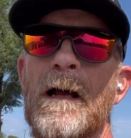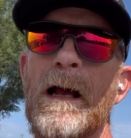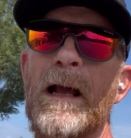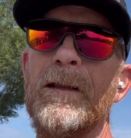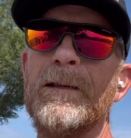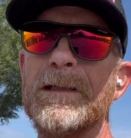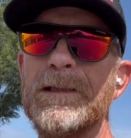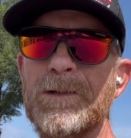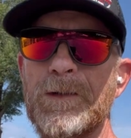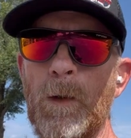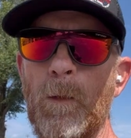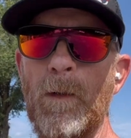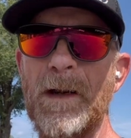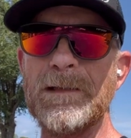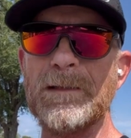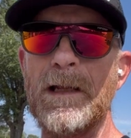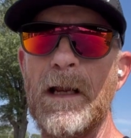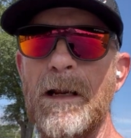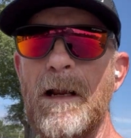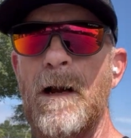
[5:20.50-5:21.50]
this is your
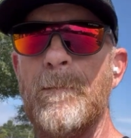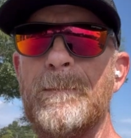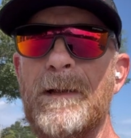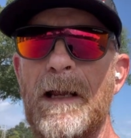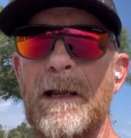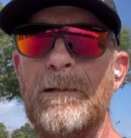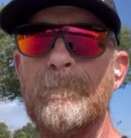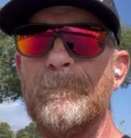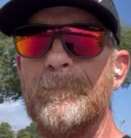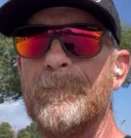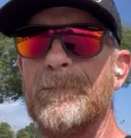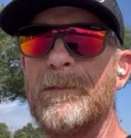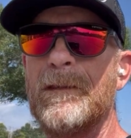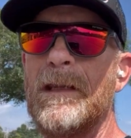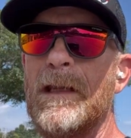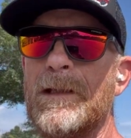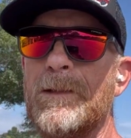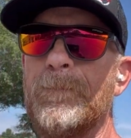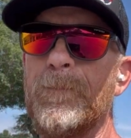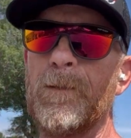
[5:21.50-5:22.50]
Wednesday update.
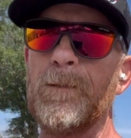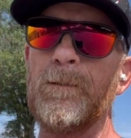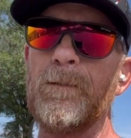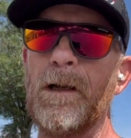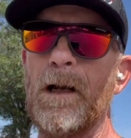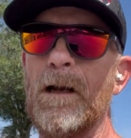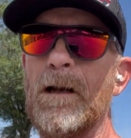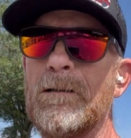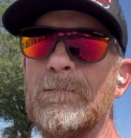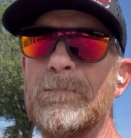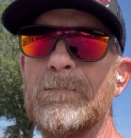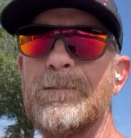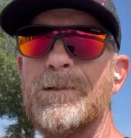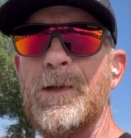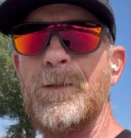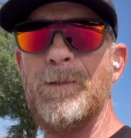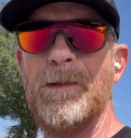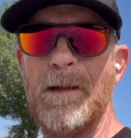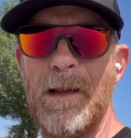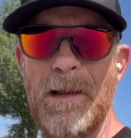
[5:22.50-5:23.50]
Thanks for uh,
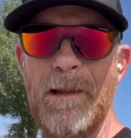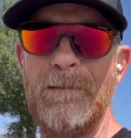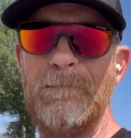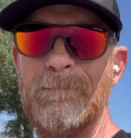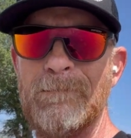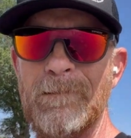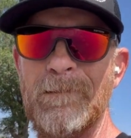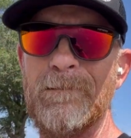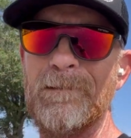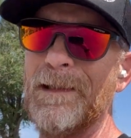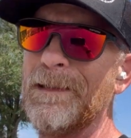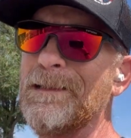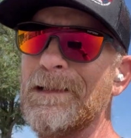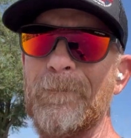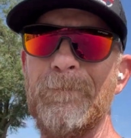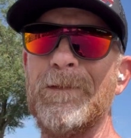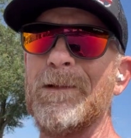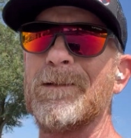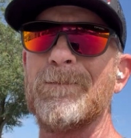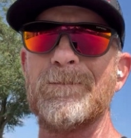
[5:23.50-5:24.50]
tuning in as
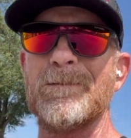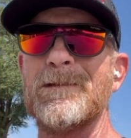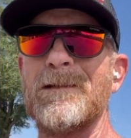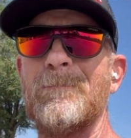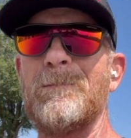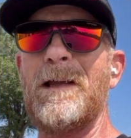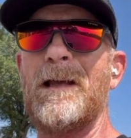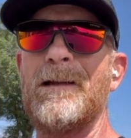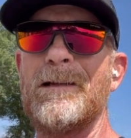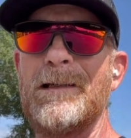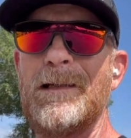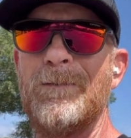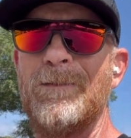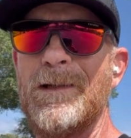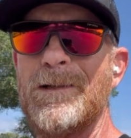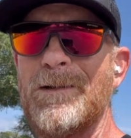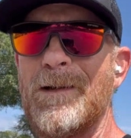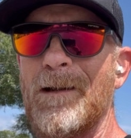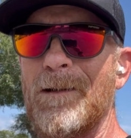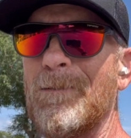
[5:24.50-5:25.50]
if this was some kind of
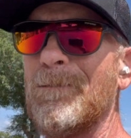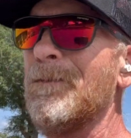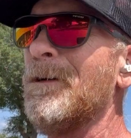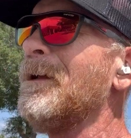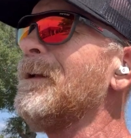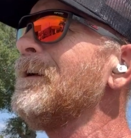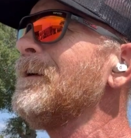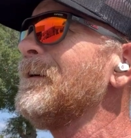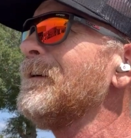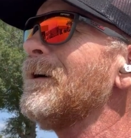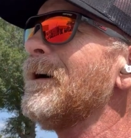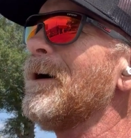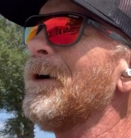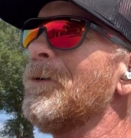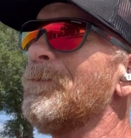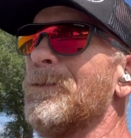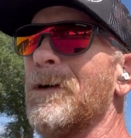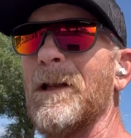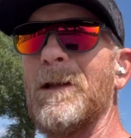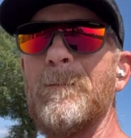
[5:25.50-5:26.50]
TV channel. Uh,
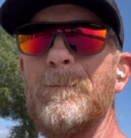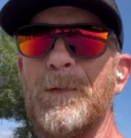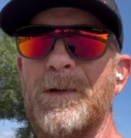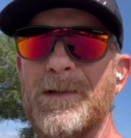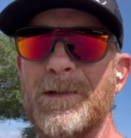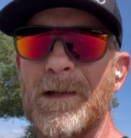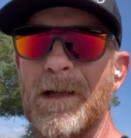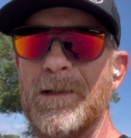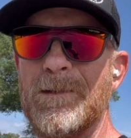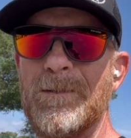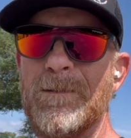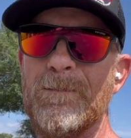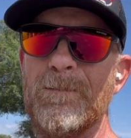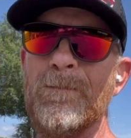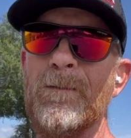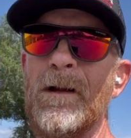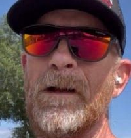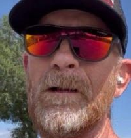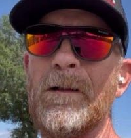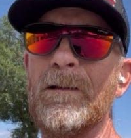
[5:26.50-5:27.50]
really appreciate you.
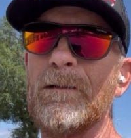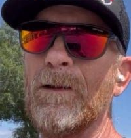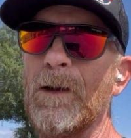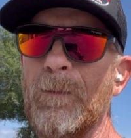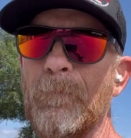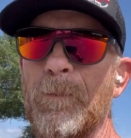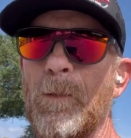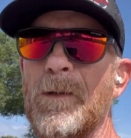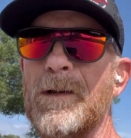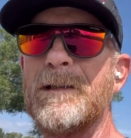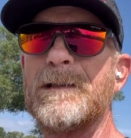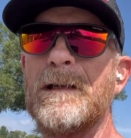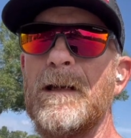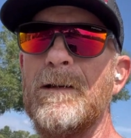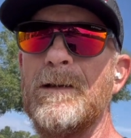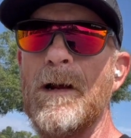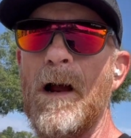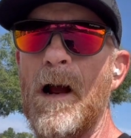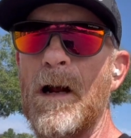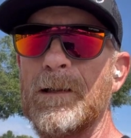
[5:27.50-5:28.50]
Looking forward to
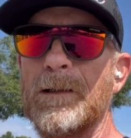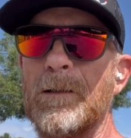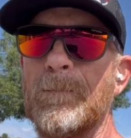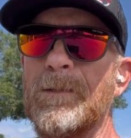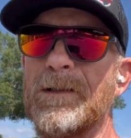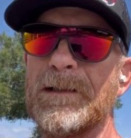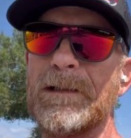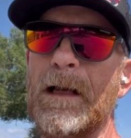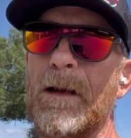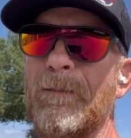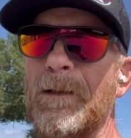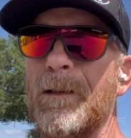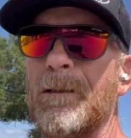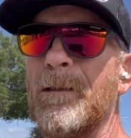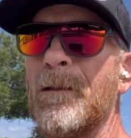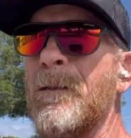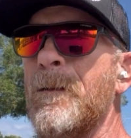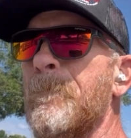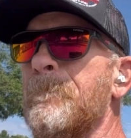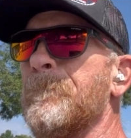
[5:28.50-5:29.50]
seeing you October 7th.
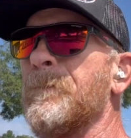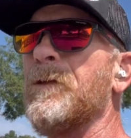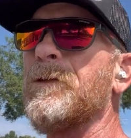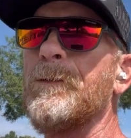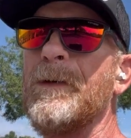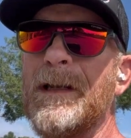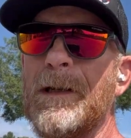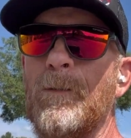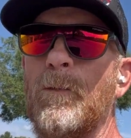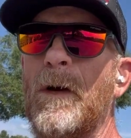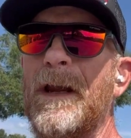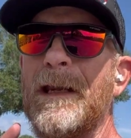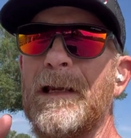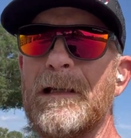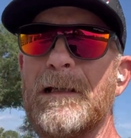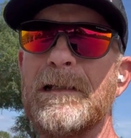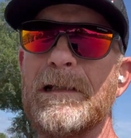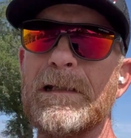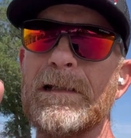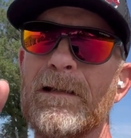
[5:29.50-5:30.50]
Three
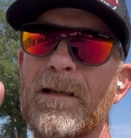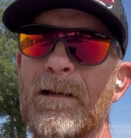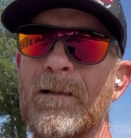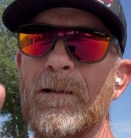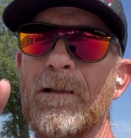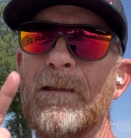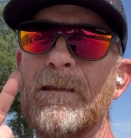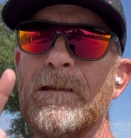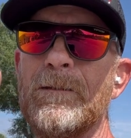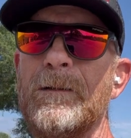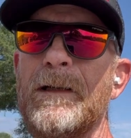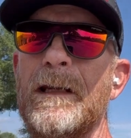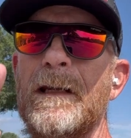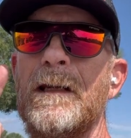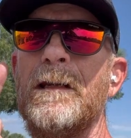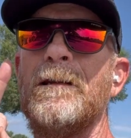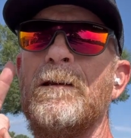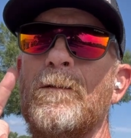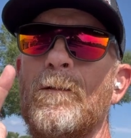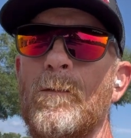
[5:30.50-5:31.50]
weeks,
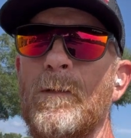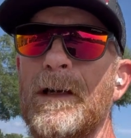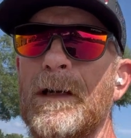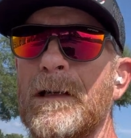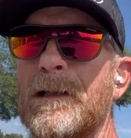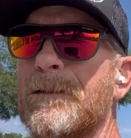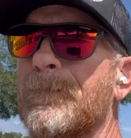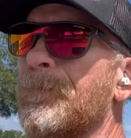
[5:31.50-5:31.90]
three weeks